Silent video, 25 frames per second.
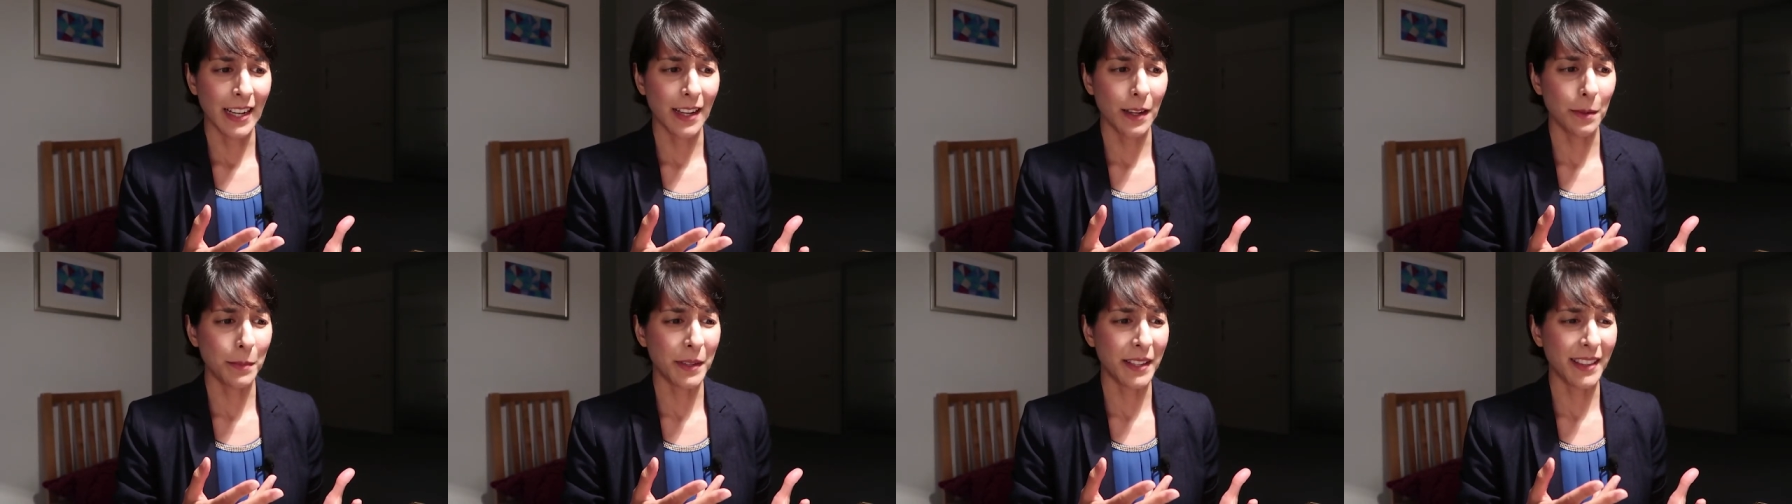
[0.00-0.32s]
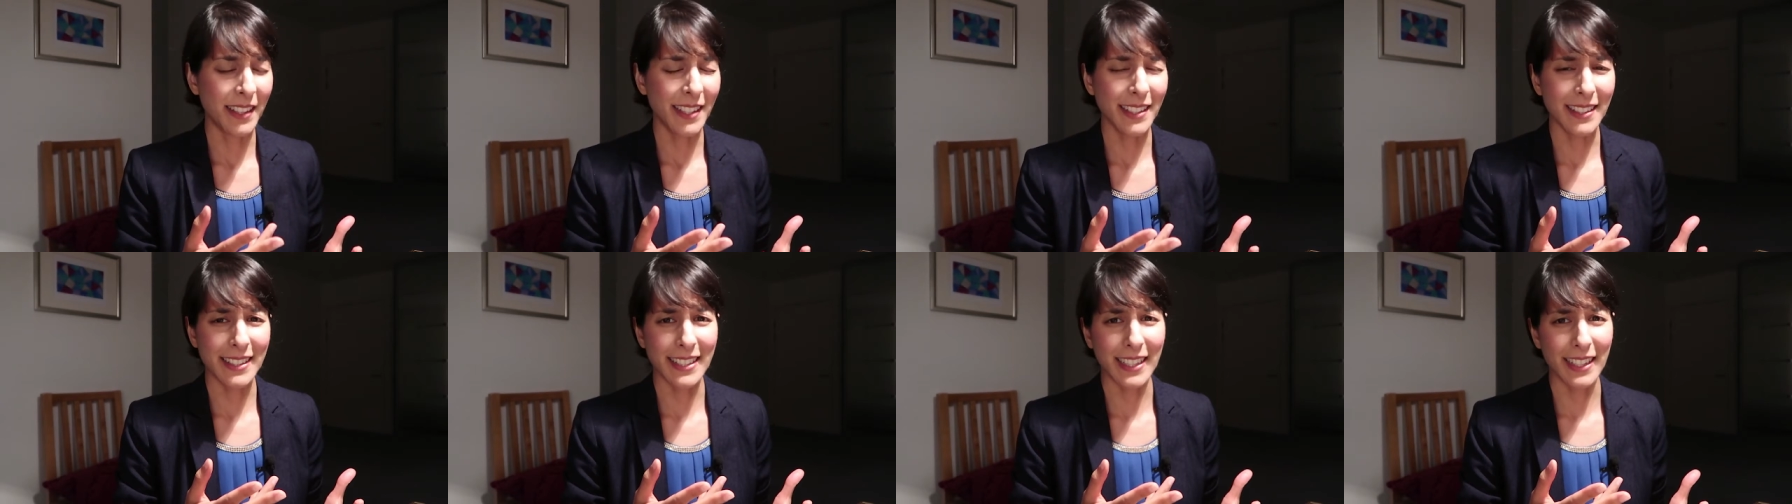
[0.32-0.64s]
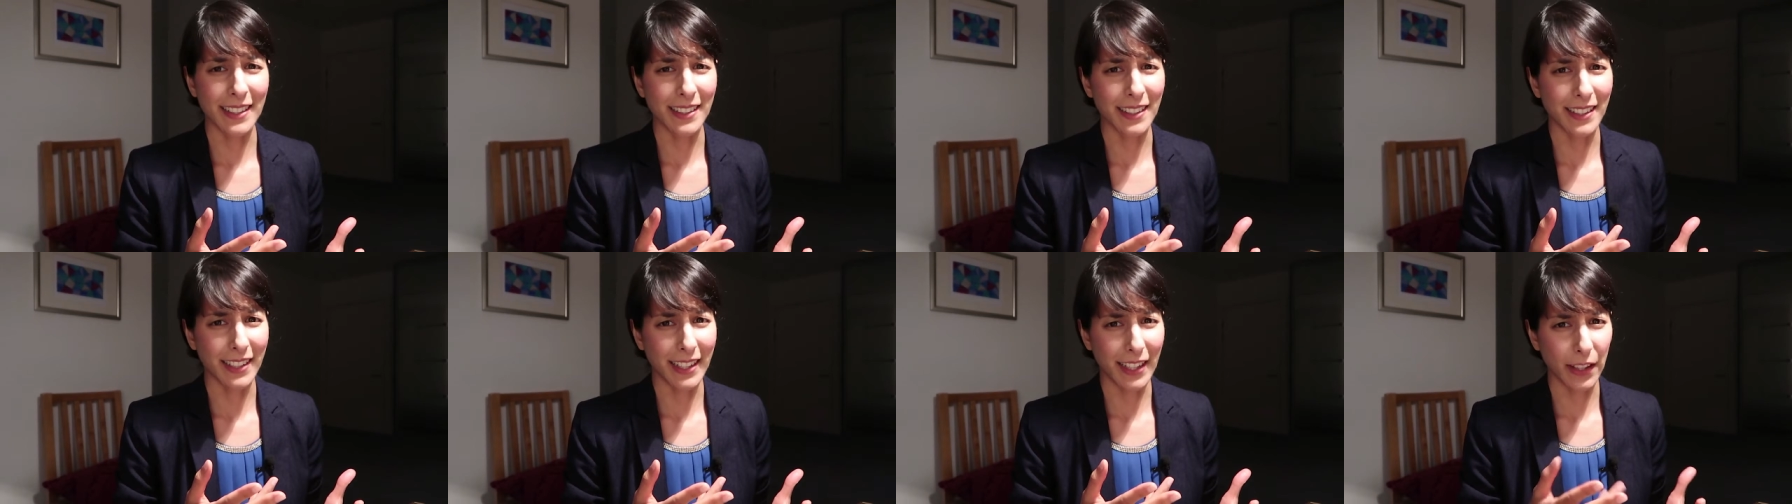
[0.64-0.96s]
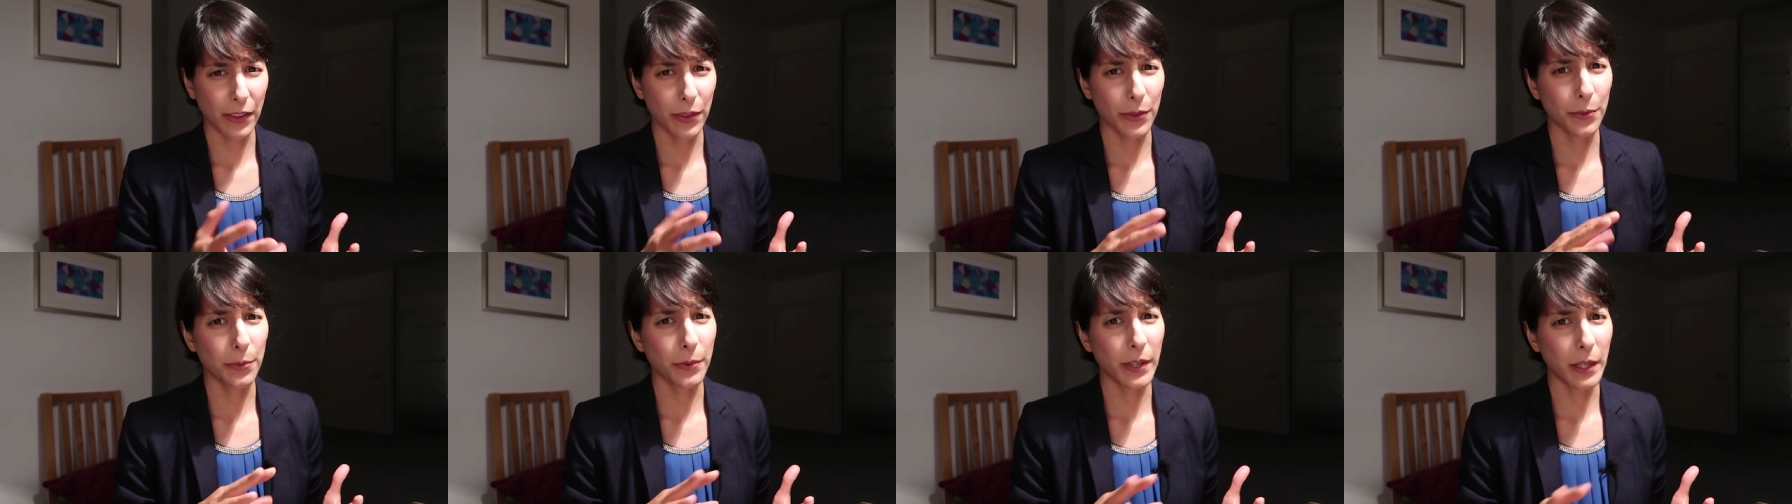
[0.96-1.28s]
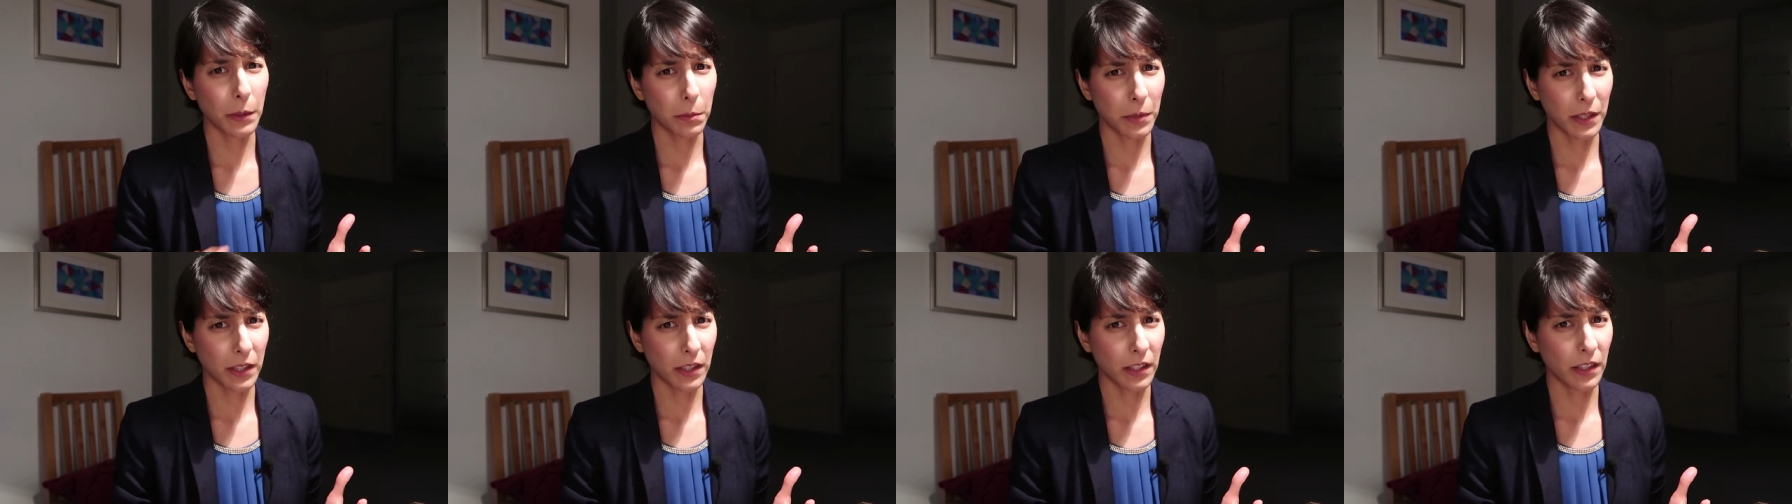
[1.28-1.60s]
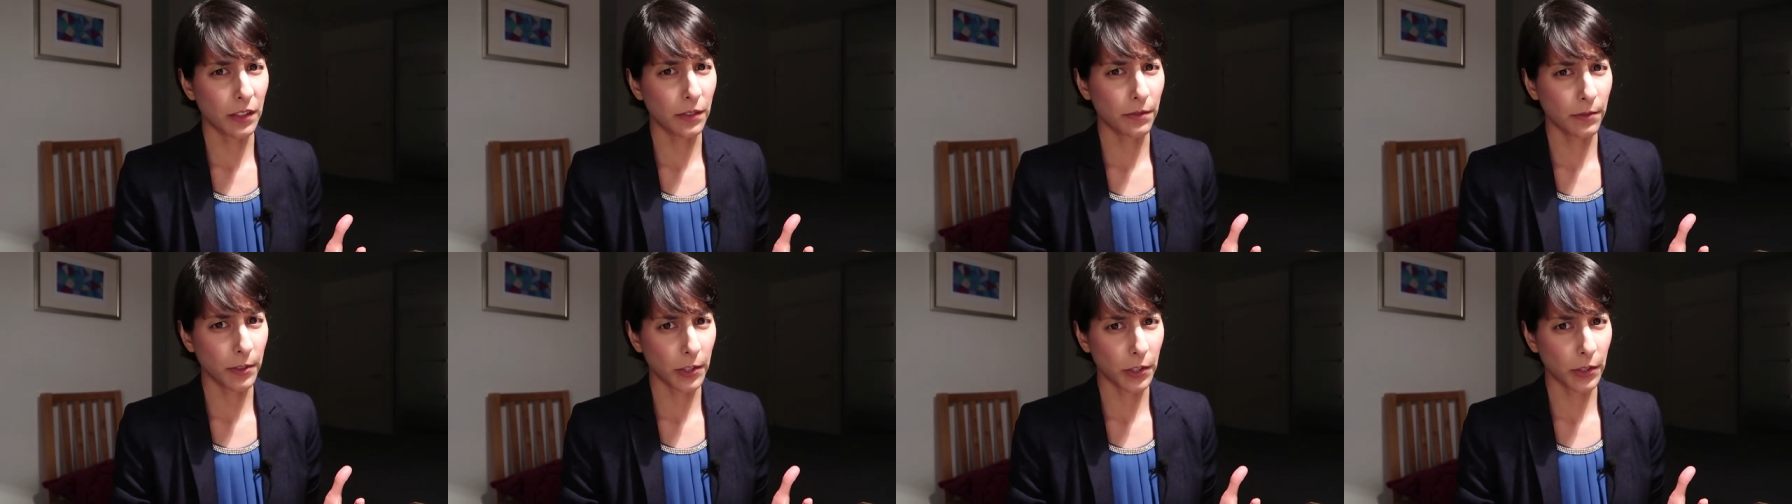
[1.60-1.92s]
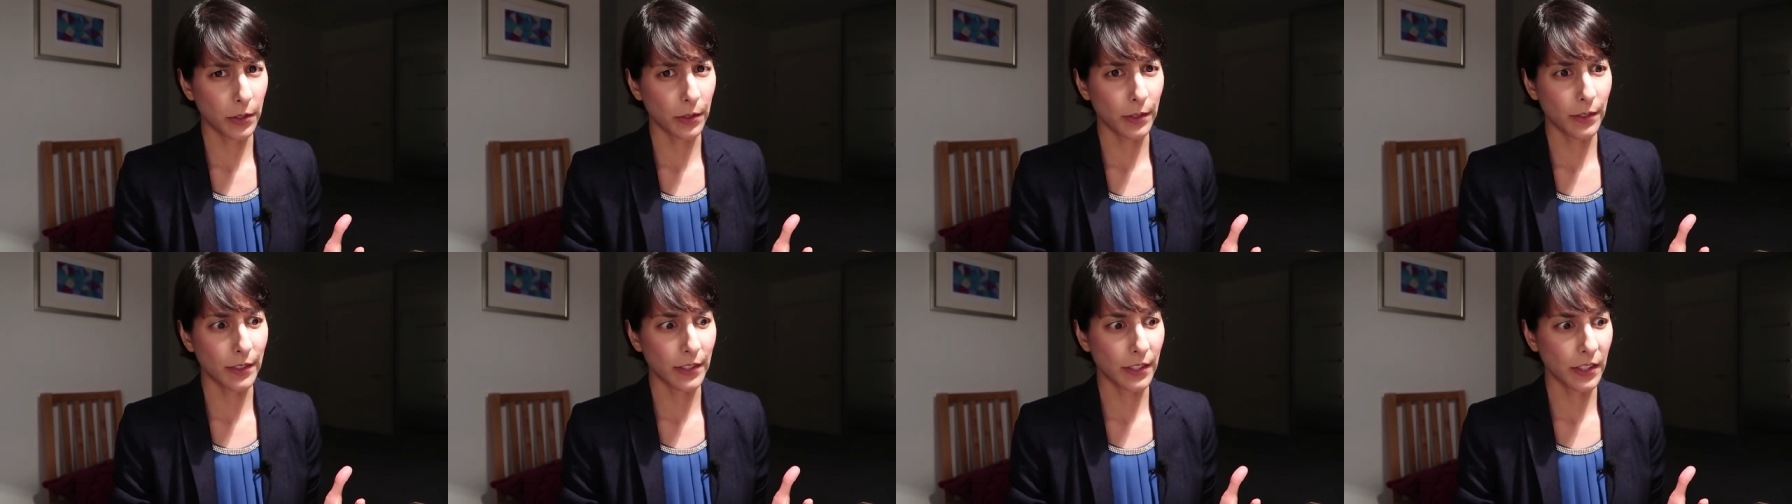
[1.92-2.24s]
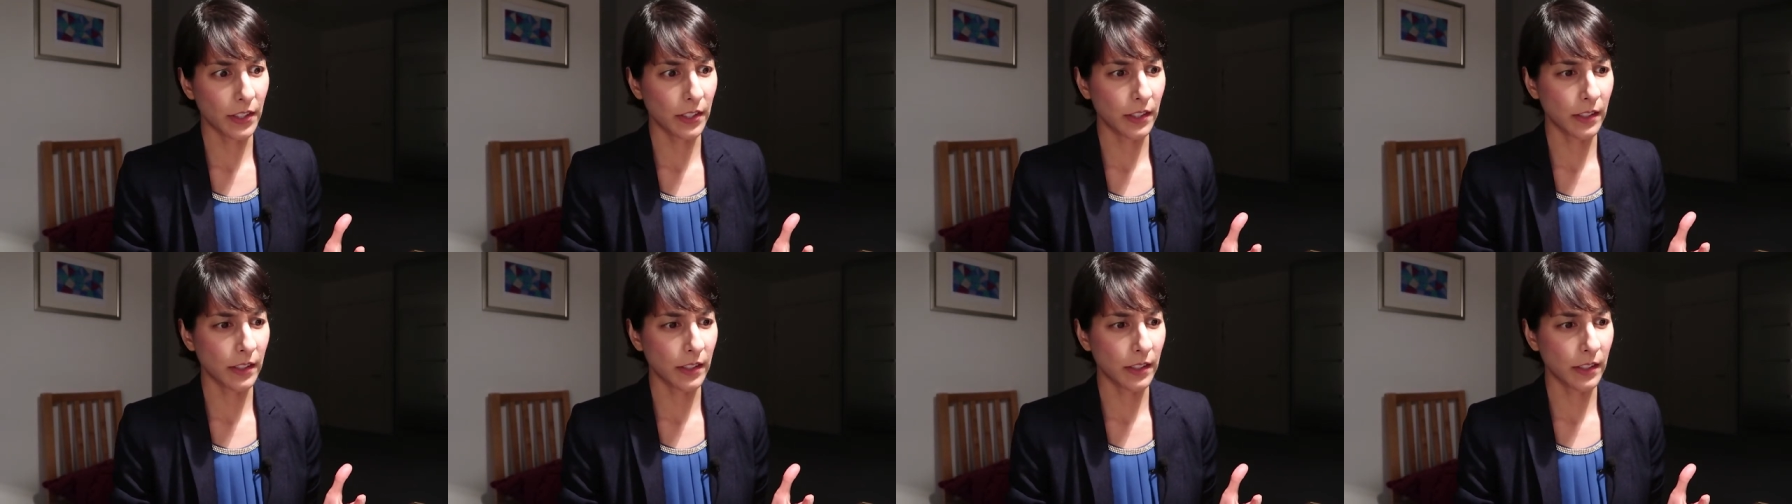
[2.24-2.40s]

I mean, that's had like three billion views.